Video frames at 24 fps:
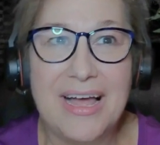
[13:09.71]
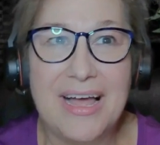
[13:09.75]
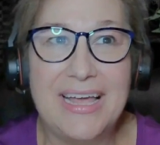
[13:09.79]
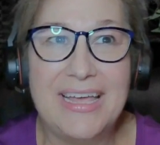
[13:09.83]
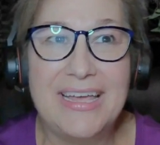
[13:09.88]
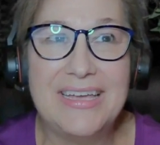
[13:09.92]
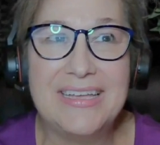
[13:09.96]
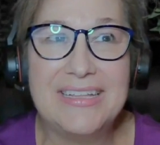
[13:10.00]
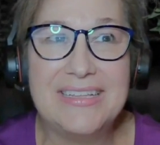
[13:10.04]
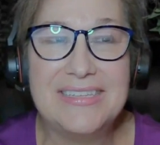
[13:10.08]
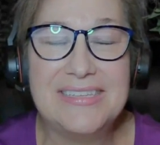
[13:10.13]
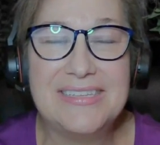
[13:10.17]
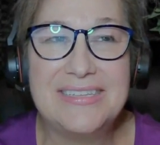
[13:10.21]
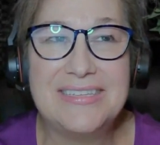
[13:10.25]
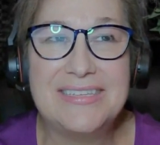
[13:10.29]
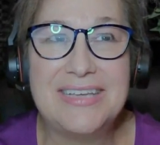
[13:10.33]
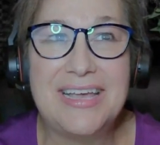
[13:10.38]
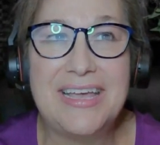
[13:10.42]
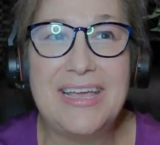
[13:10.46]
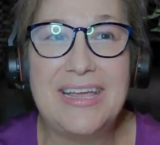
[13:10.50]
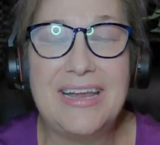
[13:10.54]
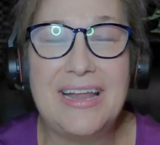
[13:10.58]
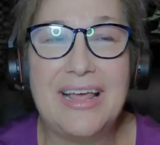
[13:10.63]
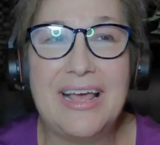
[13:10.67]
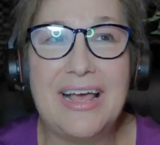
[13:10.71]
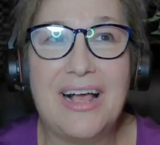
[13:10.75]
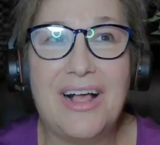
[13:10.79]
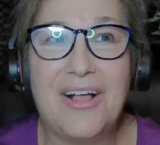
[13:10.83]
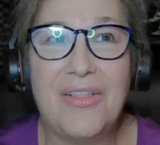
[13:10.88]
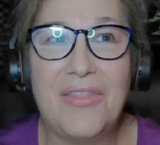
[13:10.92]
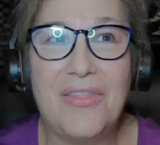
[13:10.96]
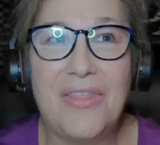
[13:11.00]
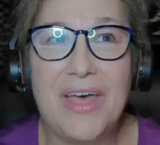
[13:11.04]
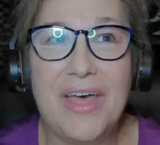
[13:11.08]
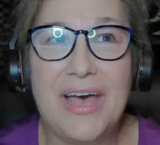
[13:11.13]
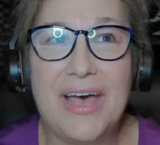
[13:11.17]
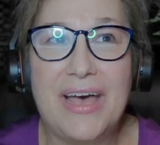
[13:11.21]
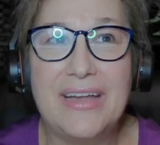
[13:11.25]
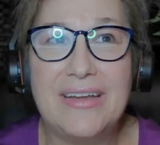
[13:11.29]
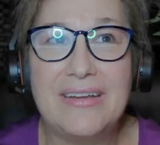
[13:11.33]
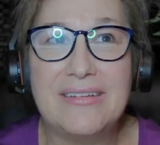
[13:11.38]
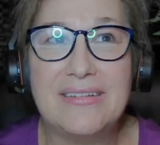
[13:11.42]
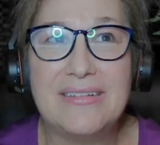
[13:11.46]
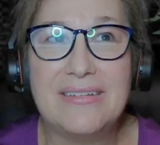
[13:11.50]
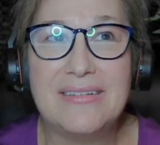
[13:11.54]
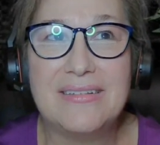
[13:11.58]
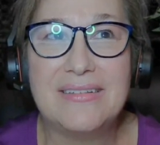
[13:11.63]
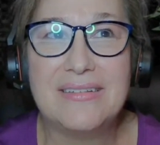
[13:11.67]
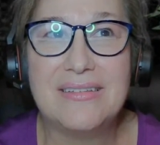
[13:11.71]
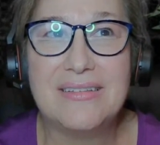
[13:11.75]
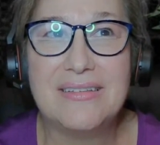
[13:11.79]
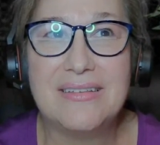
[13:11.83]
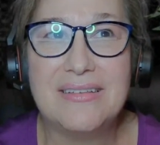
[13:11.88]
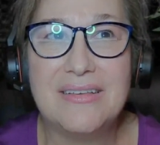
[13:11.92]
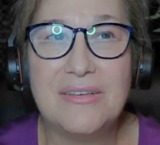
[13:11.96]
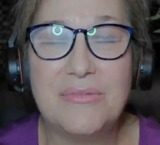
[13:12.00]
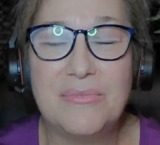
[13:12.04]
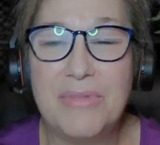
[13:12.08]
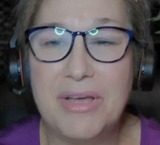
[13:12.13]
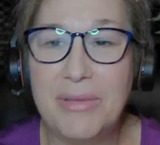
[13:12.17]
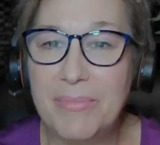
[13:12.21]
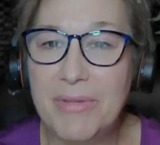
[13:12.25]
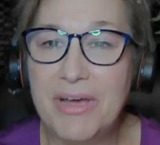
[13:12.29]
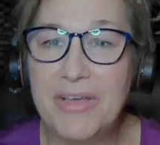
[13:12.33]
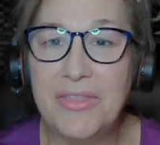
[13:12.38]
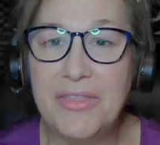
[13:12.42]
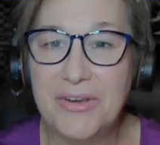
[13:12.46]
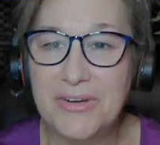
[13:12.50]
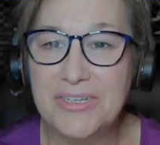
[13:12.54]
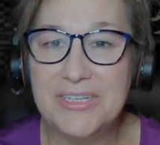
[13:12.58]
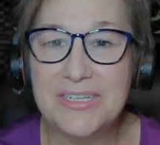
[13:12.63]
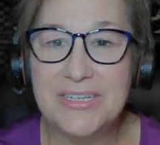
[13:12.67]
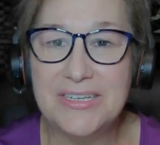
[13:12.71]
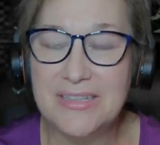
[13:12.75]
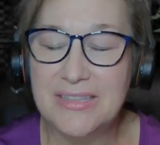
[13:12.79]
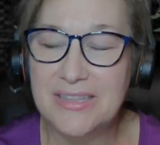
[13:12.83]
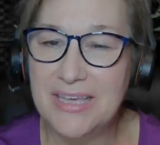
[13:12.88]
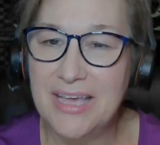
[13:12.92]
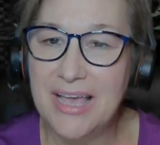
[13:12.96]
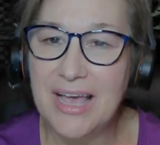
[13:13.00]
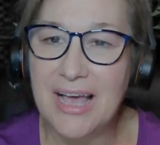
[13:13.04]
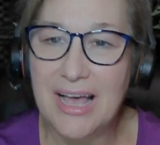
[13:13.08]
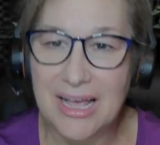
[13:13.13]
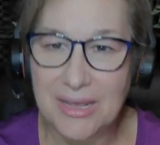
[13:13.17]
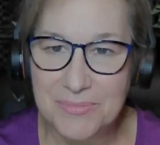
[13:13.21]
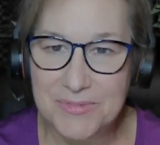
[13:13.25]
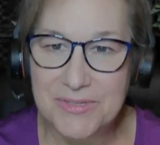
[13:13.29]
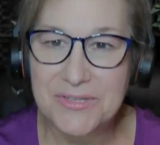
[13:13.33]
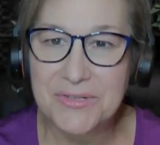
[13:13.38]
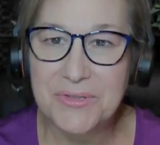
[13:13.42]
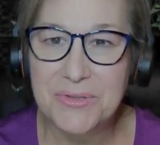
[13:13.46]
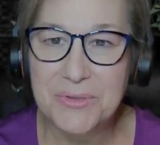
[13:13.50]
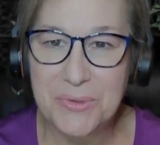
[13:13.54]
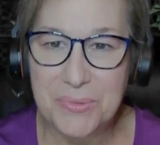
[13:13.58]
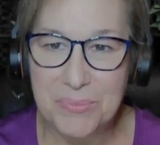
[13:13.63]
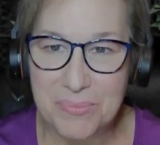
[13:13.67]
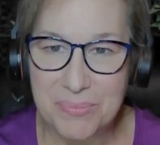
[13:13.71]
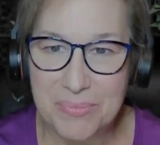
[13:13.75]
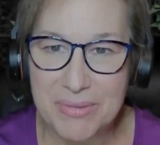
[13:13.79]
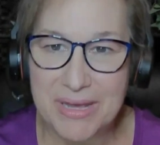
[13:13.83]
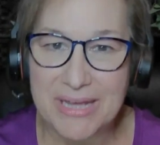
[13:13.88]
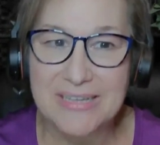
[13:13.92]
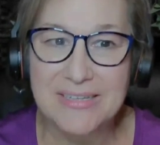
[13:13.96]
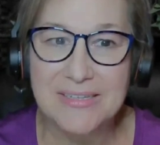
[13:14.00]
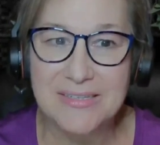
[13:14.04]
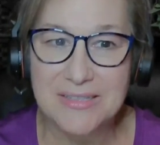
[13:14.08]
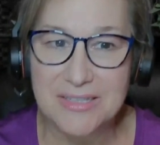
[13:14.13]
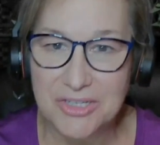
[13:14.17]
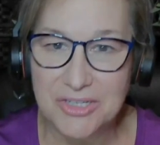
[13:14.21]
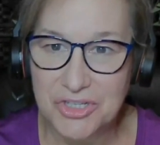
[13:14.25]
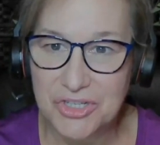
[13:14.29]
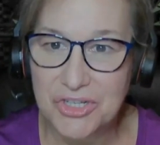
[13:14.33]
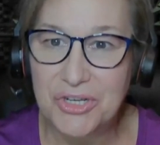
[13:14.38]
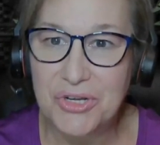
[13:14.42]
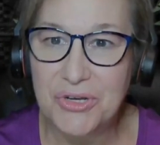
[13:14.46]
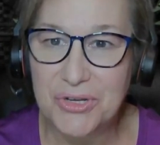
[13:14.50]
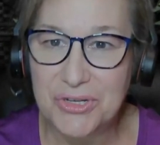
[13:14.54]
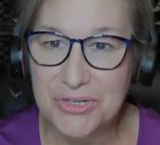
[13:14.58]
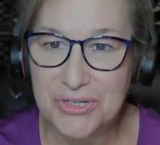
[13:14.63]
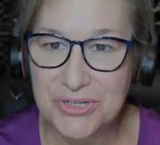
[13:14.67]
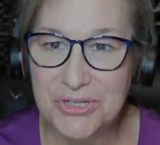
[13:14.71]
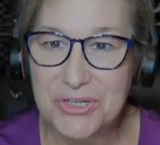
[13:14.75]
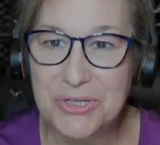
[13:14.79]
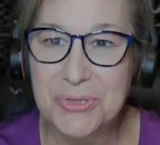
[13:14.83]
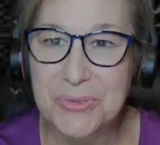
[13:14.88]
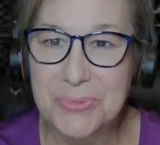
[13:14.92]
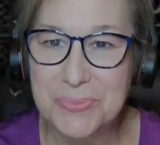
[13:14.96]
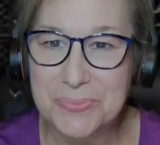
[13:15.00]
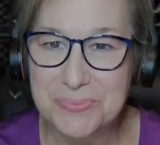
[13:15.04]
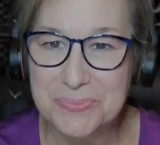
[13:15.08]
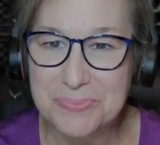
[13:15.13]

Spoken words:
I can say now that my mother did the absolute best that she could do,